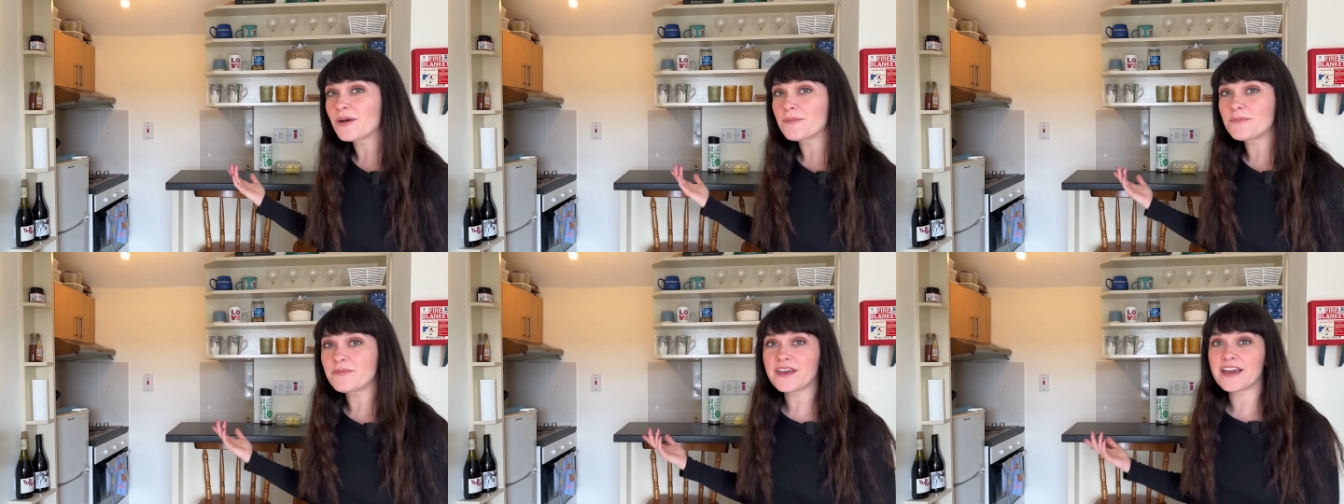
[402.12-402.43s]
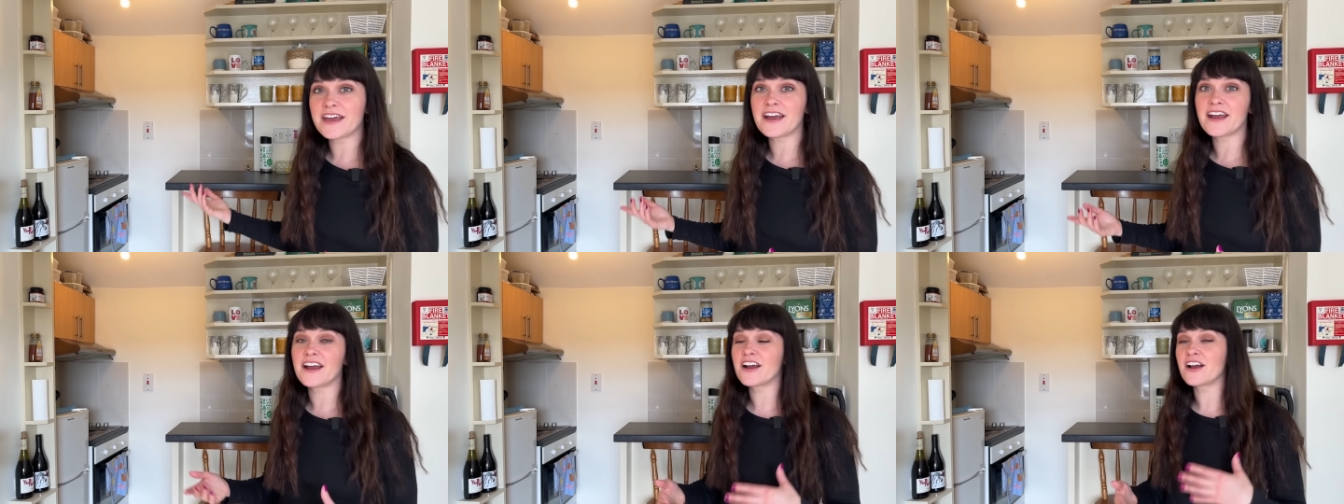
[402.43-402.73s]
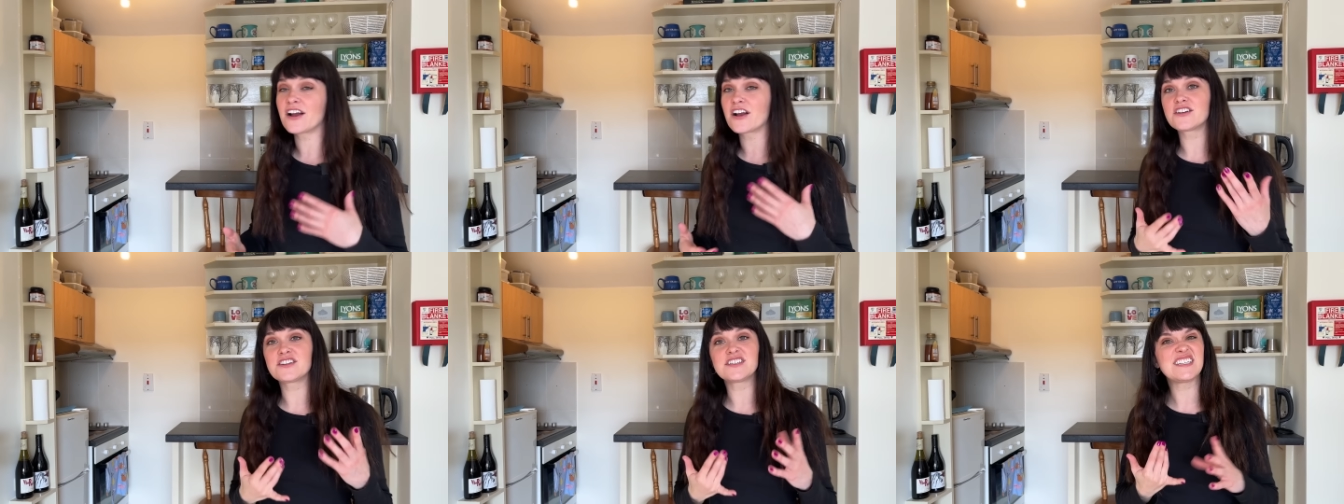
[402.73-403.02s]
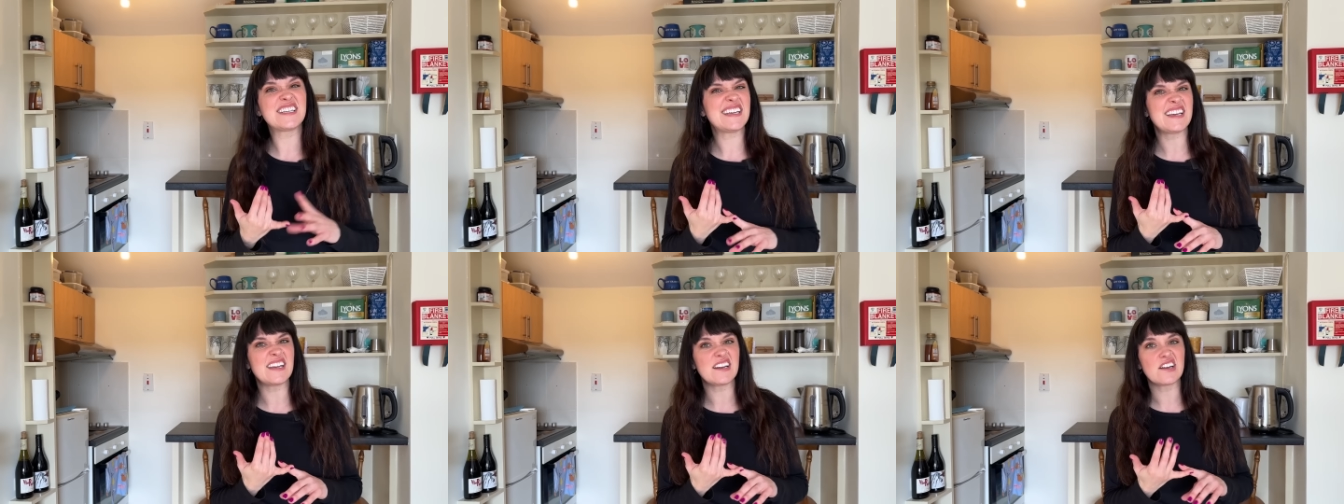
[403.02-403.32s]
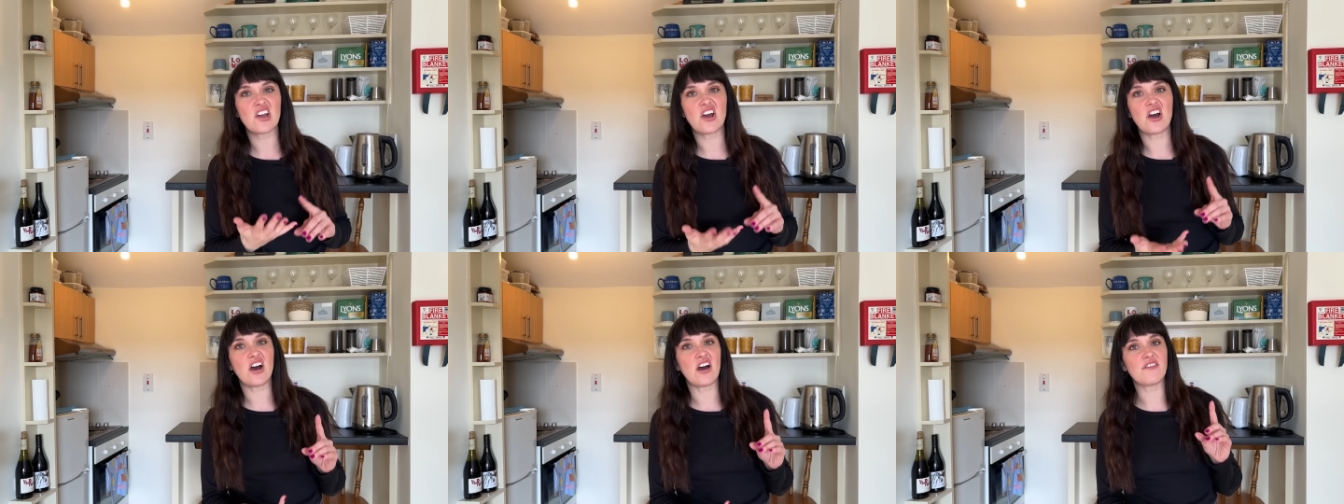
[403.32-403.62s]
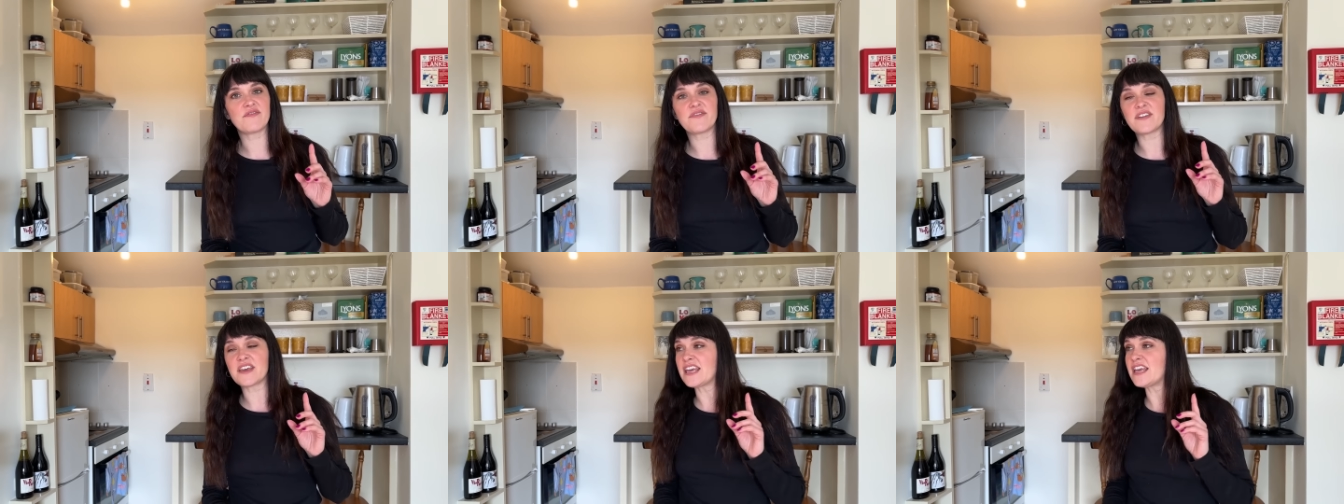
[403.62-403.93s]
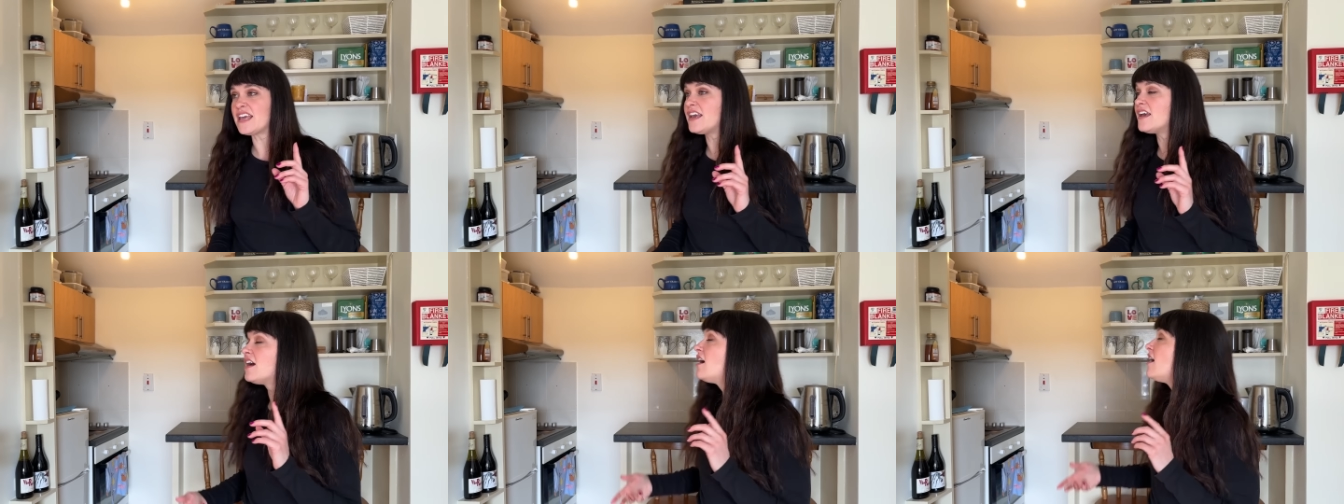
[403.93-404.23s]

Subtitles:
up there, tea and coffee.